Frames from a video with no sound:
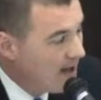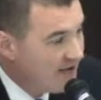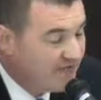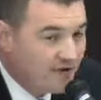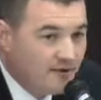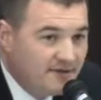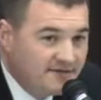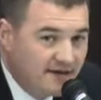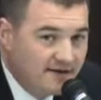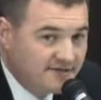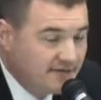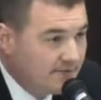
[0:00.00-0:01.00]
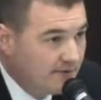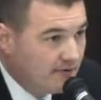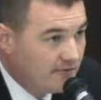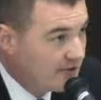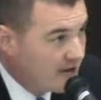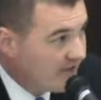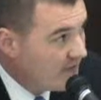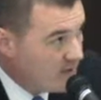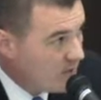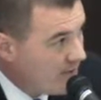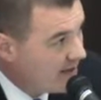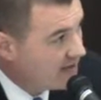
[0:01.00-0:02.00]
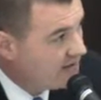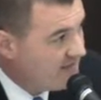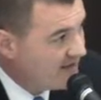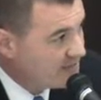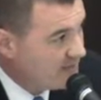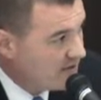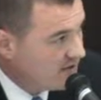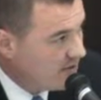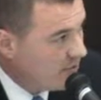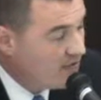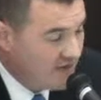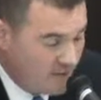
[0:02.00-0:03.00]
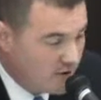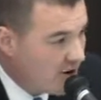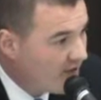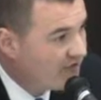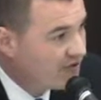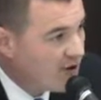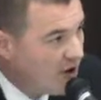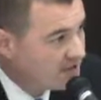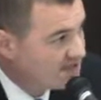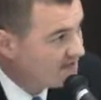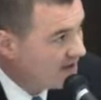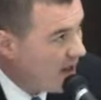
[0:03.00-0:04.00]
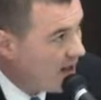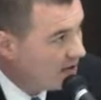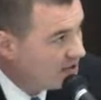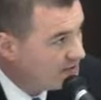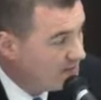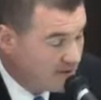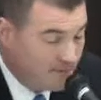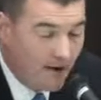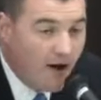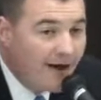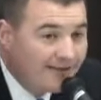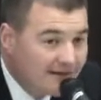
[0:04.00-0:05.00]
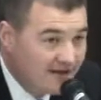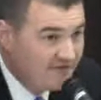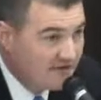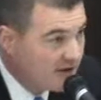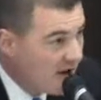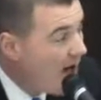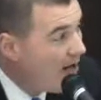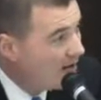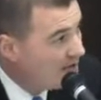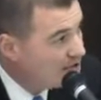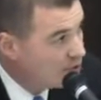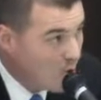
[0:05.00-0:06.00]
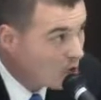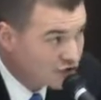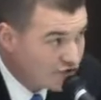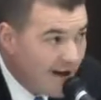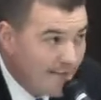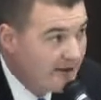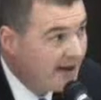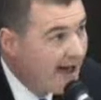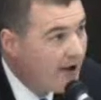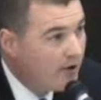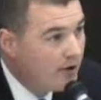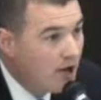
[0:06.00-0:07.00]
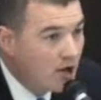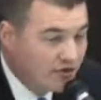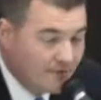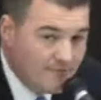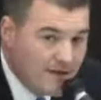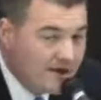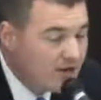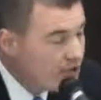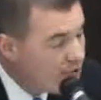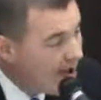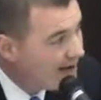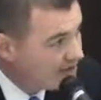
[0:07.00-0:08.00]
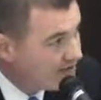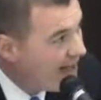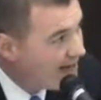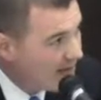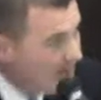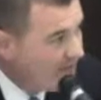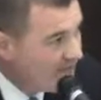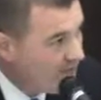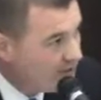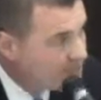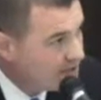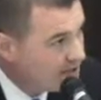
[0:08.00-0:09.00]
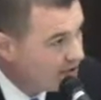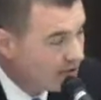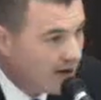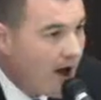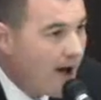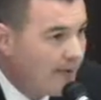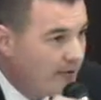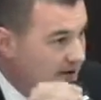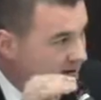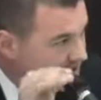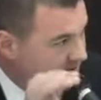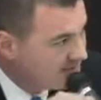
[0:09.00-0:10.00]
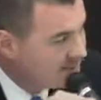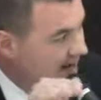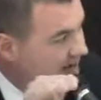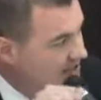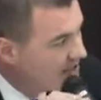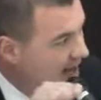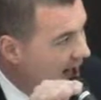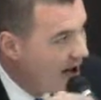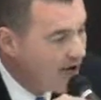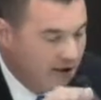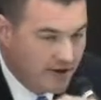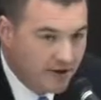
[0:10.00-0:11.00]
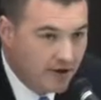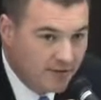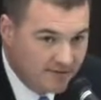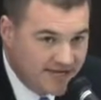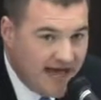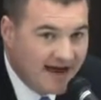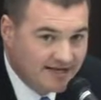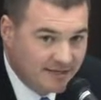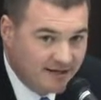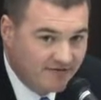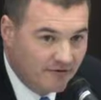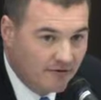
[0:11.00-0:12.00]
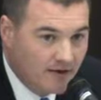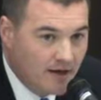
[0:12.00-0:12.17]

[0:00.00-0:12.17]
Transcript: And Friedman said it's simple. The government will make an investment in you. They will cover the cost of college. But upon leaving college or dropping out, the minute you enter that labor force, you're going to operate at a substantially higher income tax level.